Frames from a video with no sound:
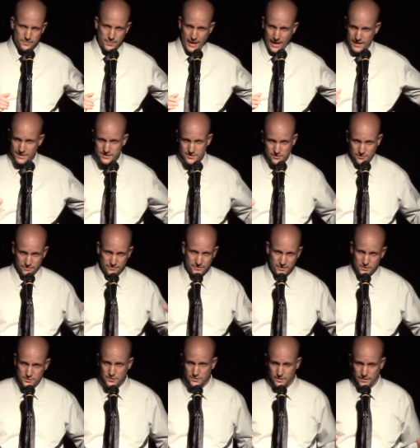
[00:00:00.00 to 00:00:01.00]
past or
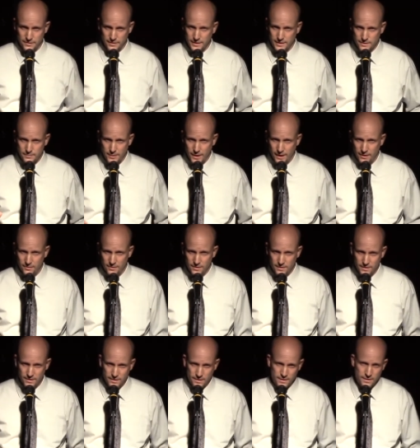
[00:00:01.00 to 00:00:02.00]
future to think about
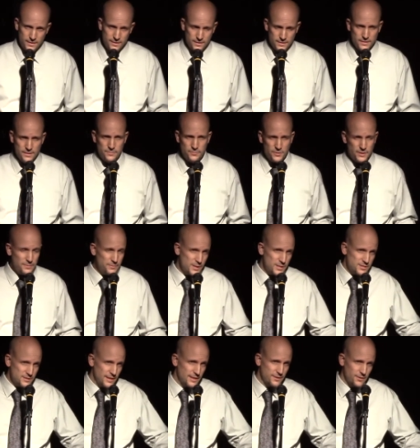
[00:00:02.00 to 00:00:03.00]
pretty
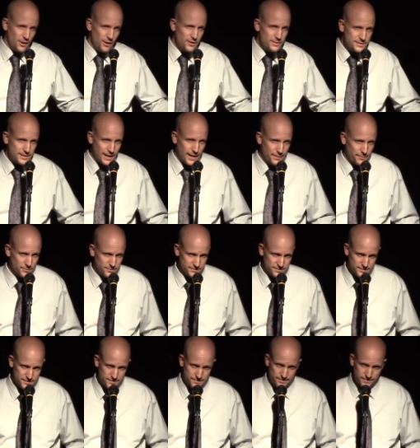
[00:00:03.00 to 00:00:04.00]
much like
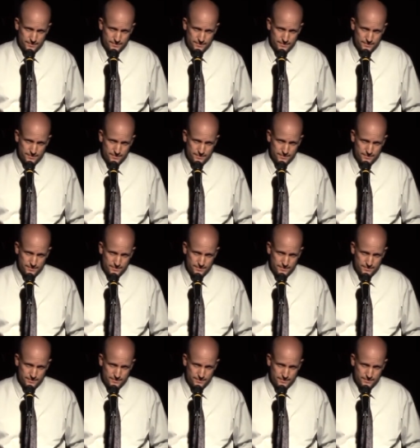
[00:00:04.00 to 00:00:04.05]
Alzheimer's.